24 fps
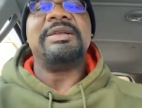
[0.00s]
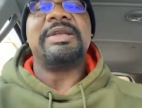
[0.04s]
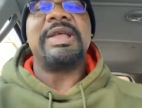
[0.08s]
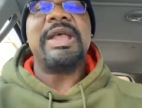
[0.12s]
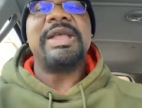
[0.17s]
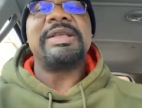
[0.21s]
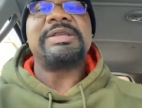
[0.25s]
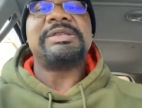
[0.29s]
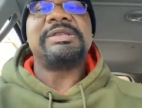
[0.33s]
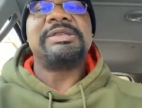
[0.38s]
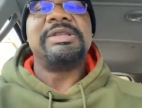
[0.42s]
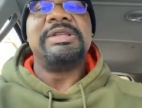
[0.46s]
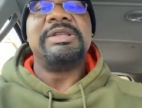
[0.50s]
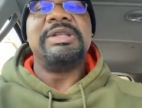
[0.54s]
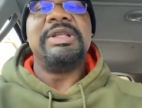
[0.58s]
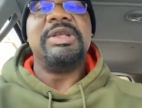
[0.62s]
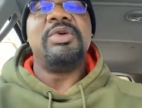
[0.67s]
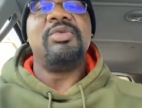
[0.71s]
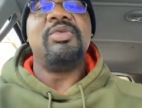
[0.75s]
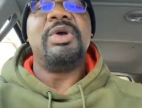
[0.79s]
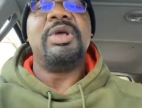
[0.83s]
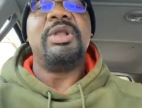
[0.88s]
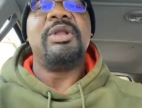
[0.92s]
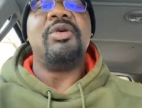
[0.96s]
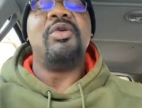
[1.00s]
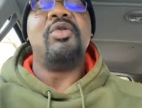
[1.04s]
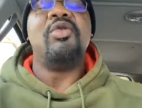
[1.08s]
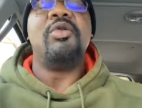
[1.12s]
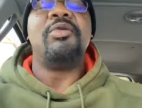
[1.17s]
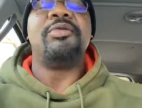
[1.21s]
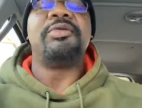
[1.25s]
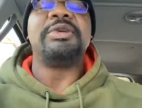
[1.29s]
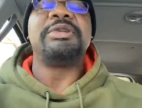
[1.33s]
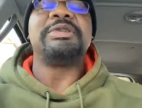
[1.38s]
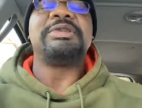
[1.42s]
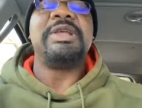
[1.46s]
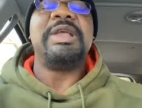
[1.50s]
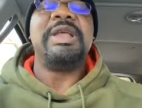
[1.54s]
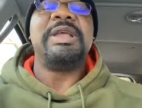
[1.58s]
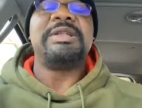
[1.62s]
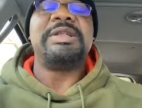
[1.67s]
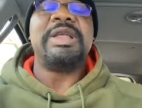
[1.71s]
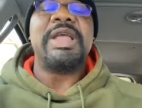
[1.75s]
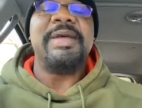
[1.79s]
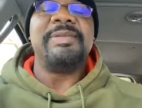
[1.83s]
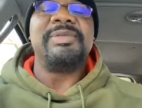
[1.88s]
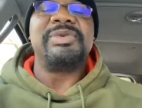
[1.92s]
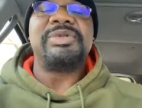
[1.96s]
their destiny will
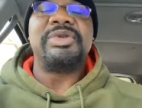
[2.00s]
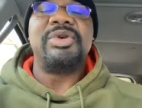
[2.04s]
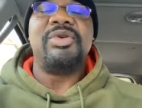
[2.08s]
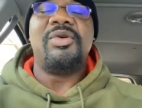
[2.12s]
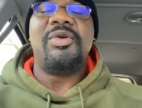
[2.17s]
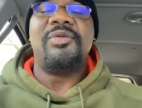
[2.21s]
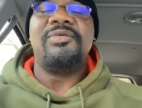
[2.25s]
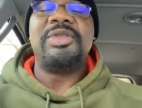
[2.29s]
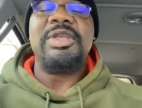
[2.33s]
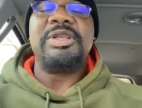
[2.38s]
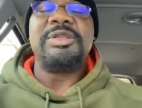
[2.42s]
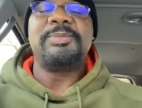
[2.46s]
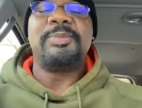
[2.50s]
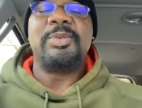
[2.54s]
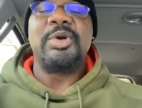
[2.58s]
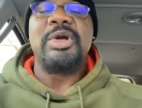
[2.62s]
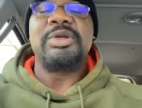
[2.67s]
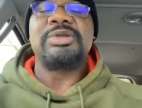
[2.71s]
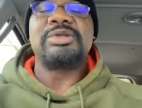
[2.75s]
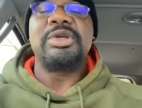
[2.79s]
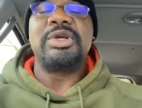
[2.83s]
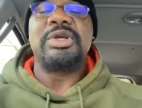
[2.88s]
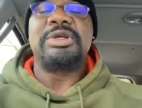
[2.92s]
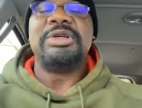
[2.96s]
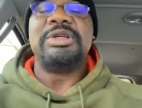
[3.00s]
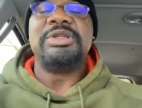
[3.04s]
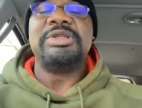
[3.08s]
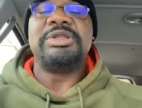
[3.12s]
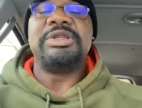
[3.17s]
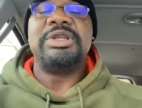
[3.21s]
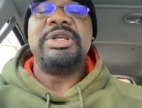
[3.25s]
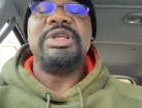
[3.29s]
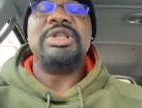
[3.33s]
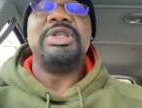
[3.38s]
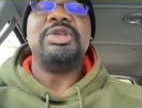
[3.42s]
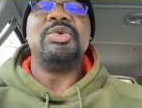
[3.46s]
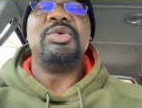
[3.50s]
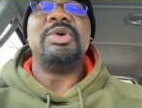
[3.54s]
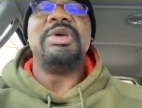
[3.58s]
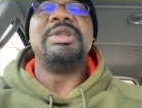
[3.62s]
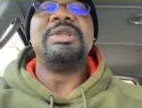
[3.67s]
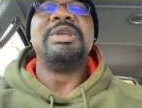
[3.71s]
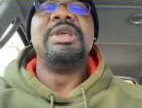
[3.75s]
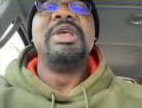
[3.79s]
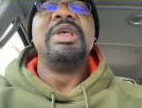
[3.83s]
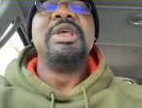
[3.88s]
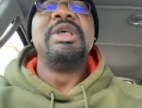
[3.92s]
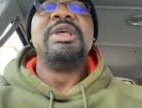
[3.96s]
overtake them. So if this person
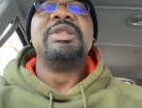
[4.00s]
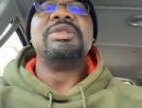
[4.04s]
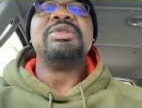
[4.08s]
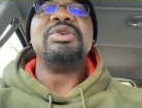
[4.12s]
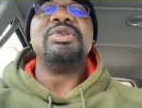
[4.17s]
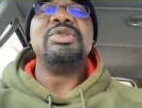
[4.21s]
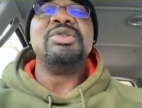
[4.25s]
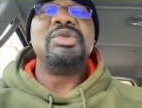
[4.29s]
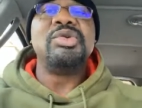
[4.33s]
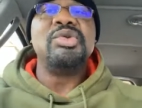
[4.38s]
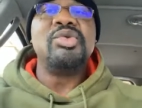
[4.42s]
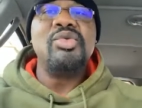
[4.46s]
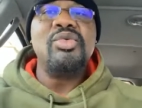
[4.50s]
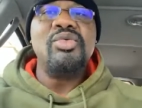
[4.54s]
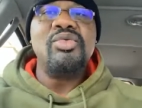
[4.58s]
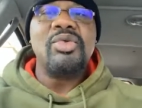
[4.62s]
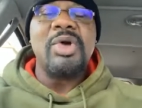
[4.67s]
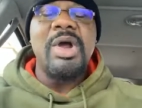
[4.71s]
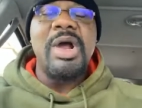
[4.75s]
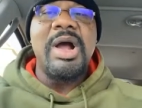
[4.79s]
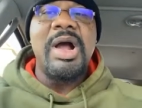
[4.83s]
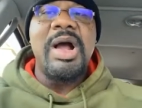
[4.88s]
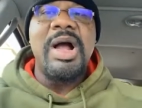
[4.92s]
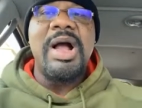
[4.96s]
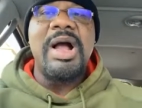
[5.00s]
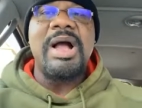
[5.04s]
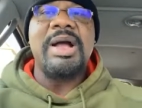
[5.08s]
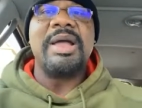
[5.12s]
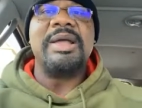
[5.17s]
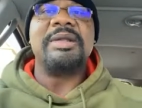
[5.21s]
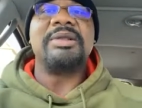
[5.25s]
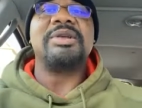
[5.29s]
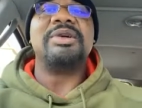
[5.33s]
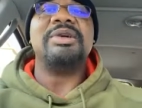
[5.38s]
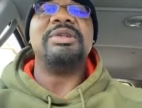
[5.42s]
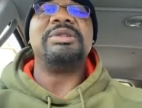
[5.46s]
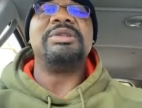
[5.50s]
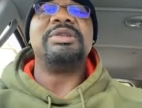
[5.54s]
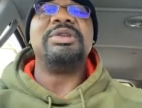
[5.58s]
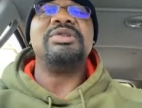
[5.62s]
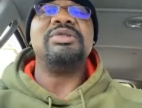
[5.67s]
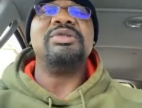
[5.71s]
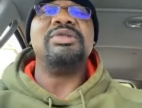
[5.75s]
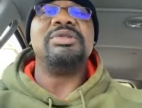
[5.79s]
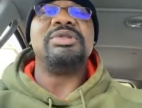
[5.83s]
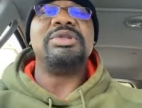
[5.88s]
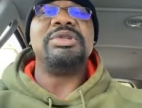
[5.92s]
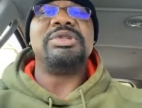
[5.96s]
continuing to do wrong and
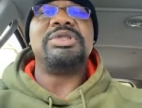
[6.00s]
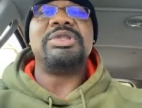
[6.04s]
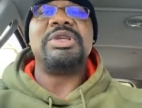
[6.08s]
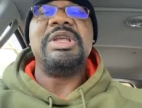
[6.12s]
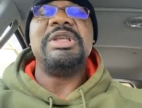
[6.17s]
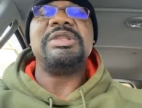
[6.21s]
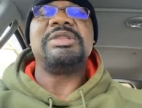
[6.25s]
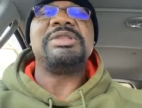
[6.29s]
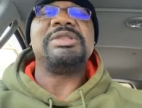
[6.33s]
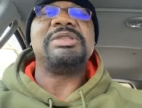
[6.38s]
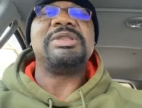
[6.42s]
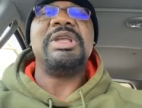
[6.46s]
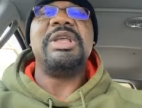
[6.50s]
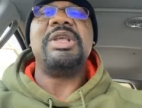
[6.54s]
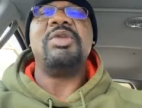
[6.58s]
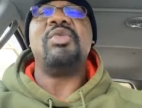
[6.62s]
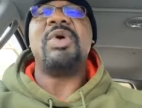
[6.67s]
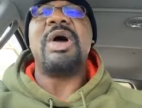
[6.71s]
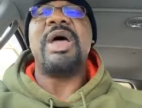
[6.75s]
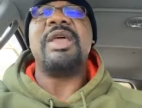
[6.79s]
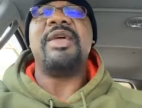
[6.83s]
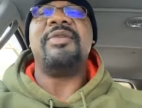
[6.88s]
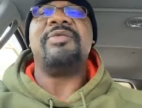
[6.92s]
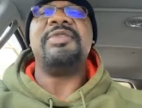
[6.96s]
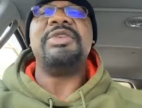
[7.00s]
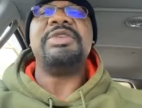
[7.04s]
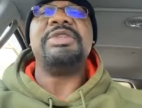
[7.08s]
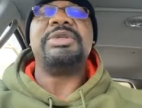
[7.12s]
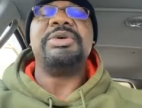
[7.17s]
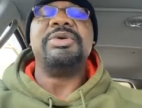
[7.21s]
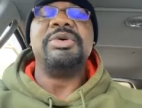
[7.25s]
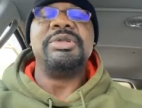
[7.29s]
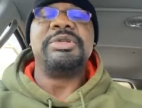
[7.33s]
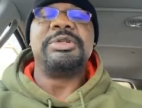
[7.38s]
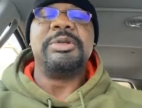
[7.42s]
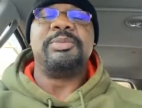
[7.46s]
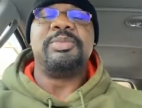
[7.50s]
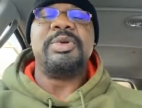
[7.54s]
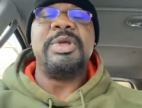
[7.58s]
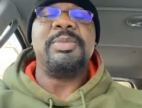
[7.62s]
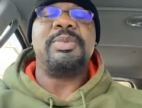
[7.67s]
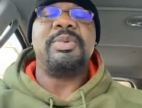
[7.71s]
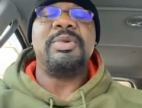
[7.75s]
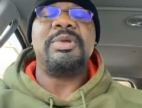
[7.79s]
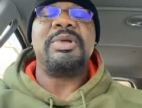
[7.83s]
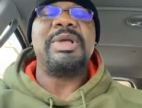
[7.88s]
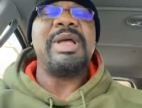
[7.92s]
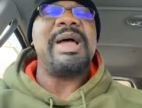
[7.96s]
continuing to cheat, steal, whatever you're doing to
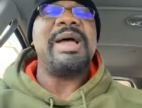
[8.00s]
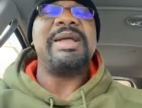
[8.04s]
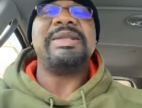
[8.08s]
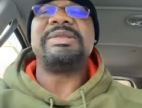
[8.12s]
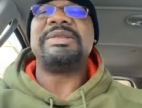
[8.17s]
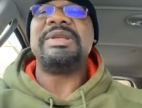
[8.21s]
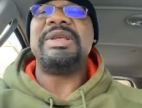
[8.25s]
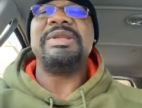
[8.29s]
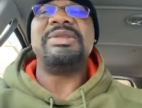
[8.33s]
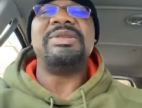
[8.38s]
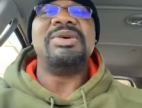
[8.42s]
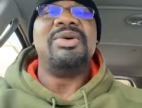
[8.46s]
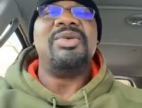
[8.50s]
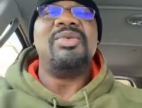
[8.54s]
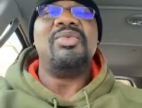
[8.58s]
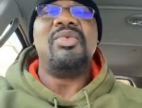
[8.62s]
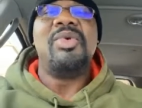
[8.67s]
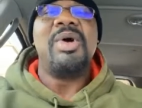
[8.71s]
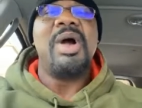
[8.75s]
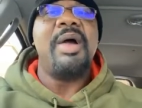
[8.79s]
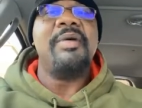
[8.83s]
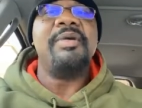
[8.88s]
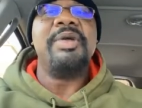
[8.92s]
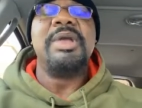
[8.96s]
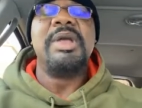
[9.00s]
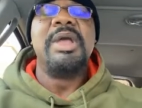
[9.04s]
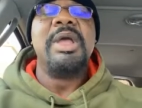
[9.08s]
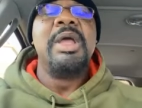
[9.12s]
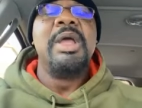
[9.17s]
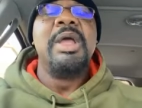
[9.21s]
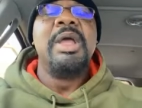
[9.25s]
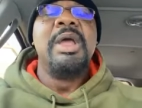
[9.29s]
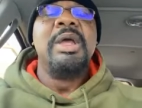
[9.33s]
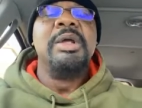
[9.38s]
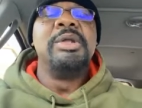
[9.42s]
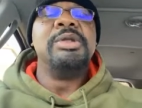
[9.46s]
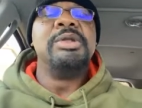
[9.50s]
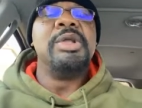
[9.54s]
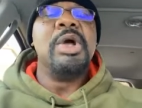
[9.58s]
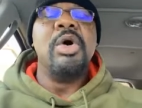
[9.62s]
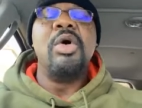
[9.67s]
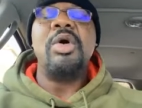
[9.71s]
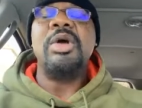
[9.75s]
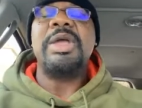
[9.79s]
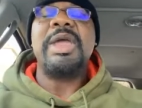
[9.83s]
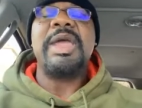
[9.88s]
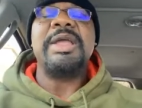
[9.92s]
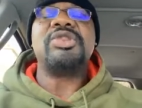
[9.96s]
people, God's saying, don't worry.
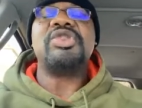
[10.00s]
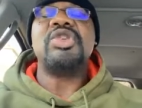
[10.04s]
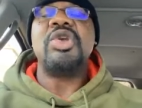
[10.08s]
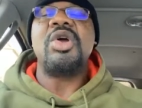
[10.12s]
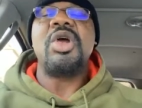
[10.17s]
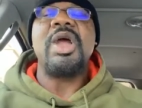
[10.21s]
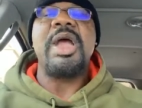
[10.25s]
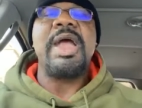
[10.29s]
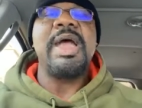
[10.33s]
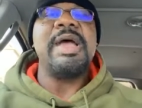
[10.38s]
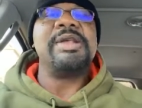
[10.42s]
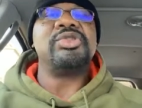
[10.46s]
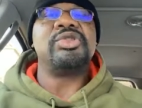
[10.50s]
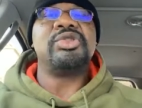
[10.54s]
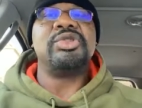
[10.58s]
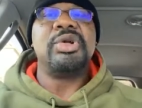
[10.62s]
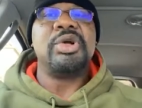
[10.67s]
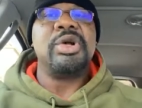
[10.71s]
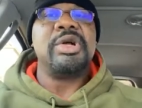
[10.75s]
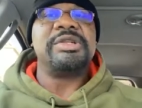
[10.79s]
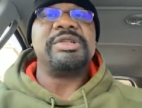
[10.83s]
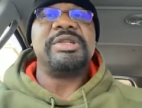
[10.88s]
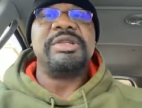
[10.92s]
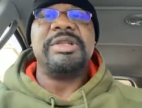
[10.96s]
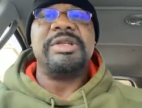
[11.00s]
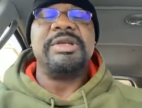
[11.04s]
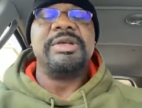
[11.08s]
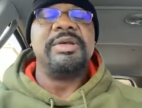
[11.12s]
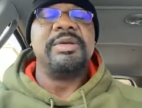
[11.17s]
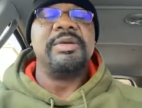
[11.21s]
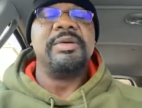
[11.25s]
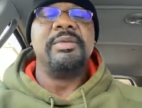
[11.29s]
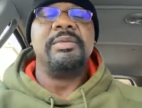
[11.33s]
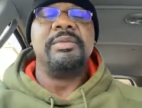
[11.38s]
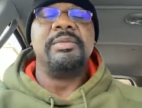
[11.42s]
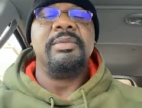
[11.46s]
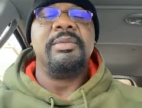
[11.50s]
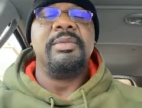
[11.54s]
Don't get your hands dirty